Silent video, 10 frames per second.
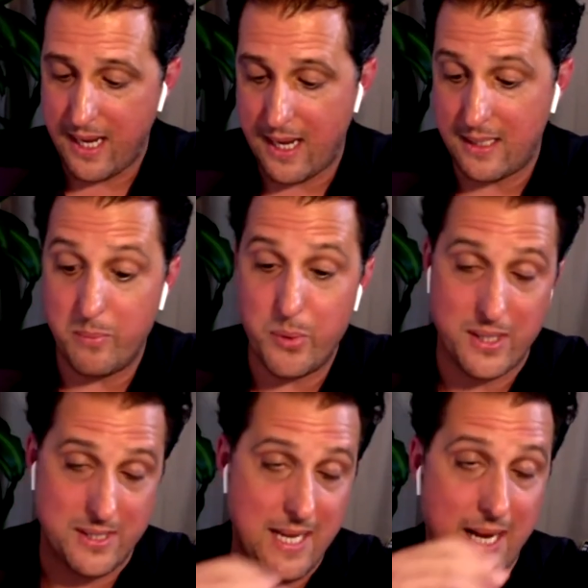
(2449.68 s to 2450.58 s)
and the
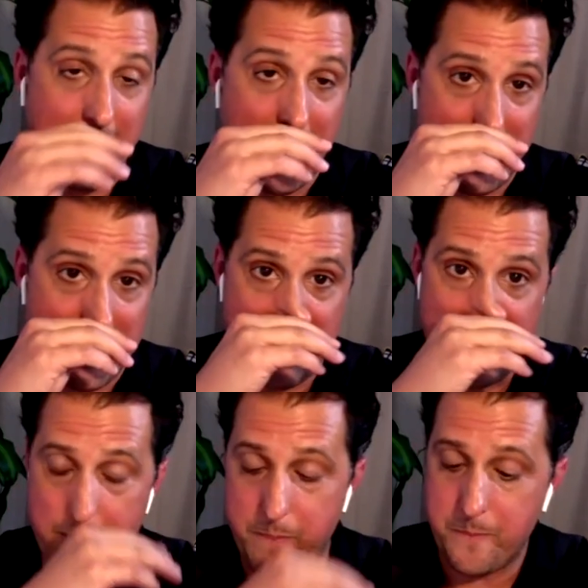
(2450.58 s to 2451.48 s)
book is dedicated to
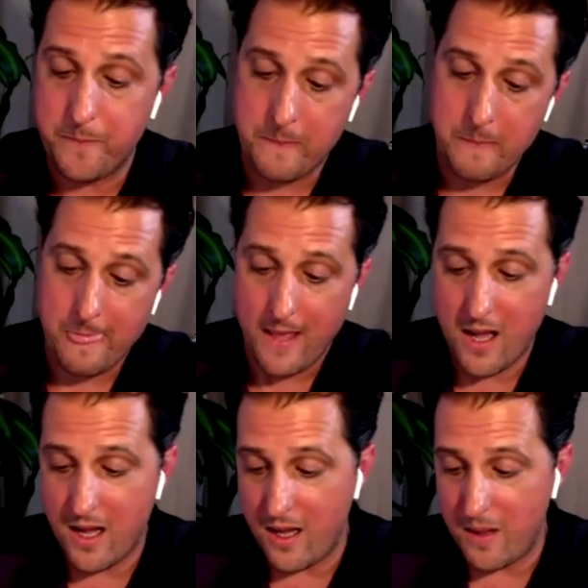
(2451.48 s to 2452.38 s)
them.
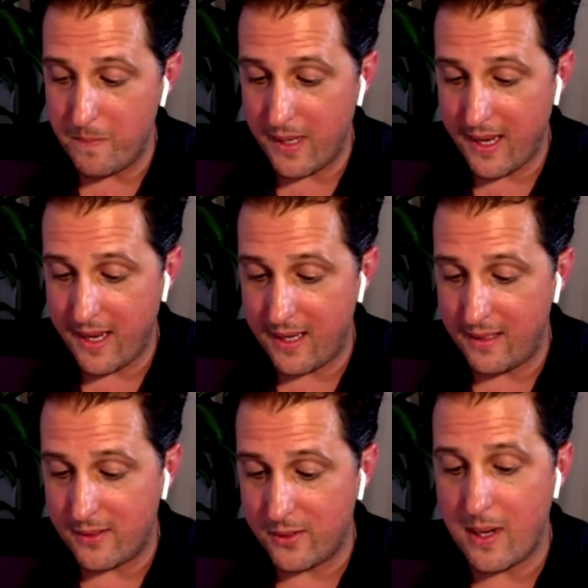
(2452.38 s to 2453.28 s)

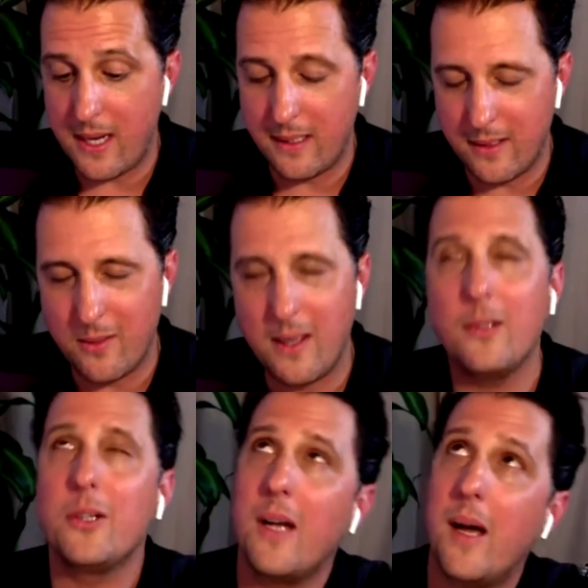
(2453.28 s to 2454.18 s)
And so I
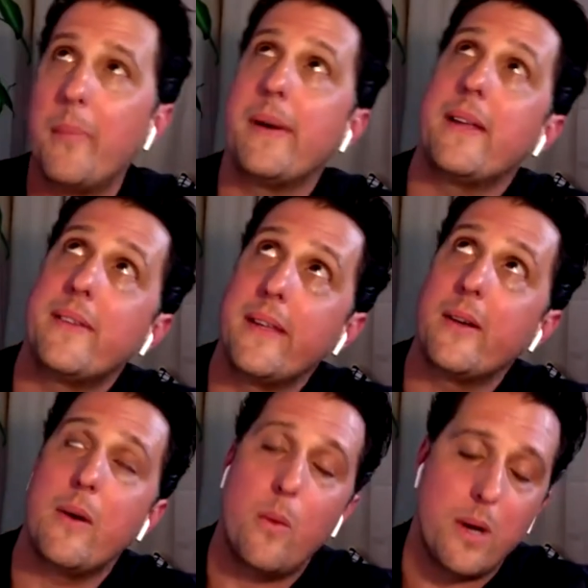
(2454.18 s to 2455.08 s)
look up and I said,
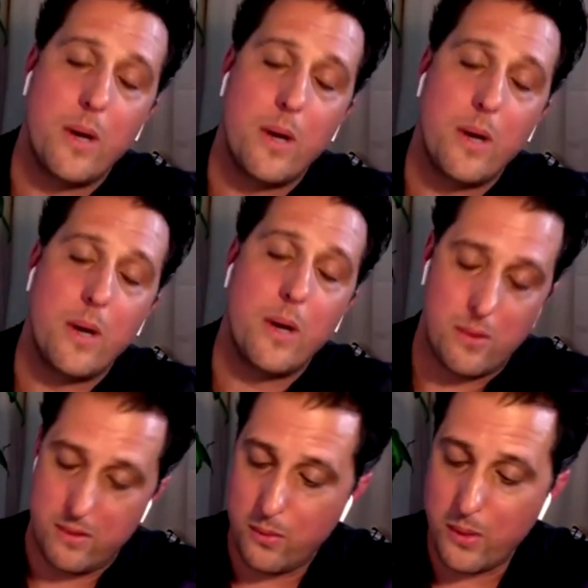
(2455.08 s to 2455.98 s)
abuelo,
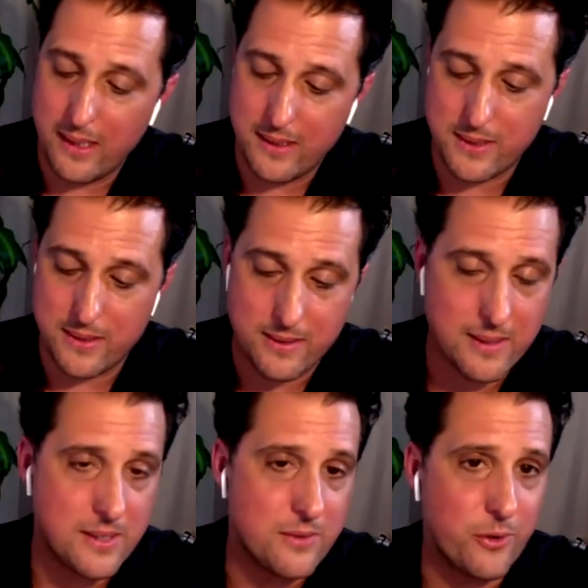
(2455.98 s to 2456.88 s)
abuela, this
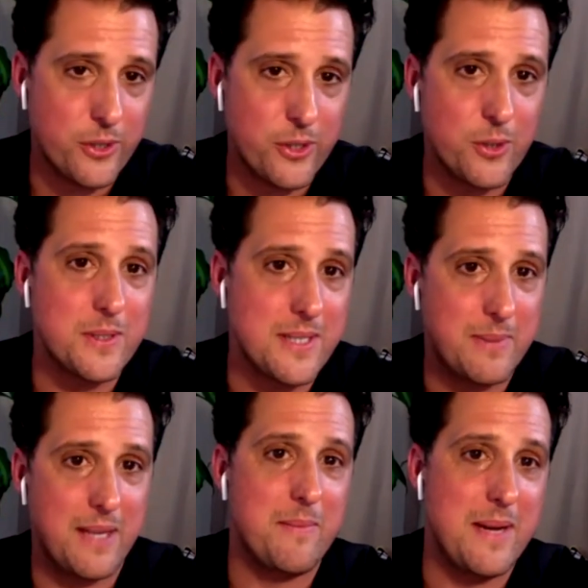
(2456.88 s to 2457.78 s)
is for you, as I'm
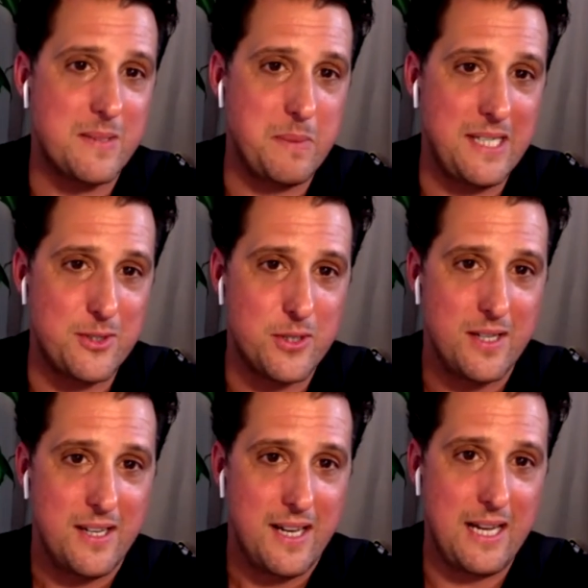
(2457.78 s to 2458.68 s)
giving my speech
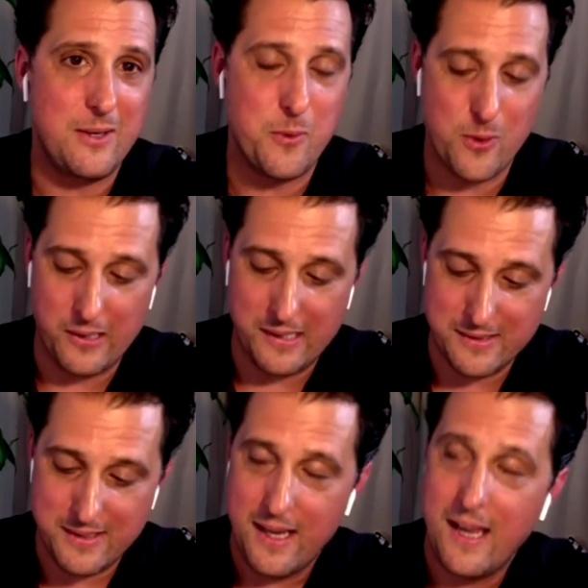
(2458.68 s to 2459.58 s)
in New Orleans.
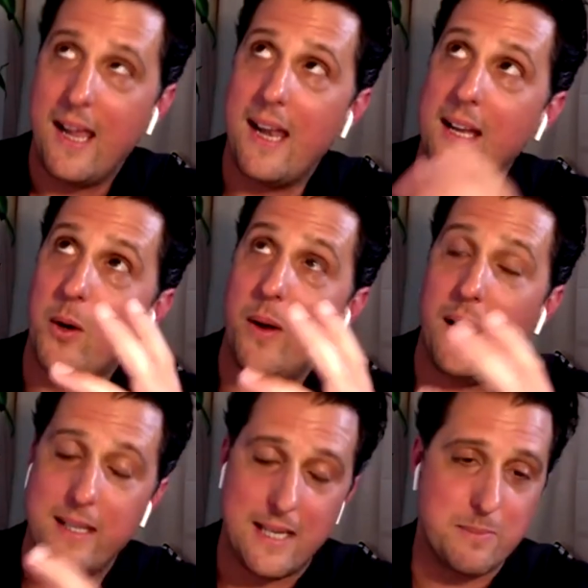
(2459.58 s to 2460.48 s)
And I go,
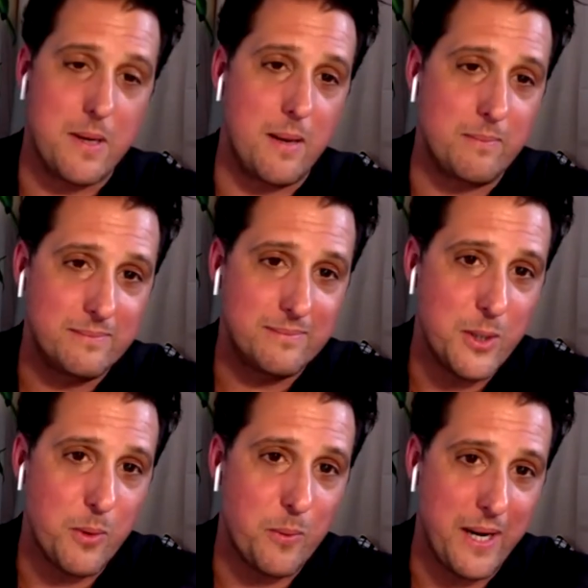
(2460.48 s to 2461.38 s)
and yes, mom,
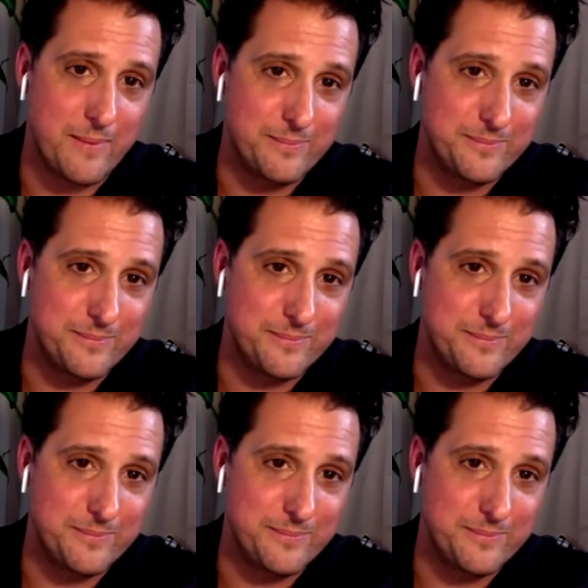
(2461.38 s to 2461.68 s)
you were right.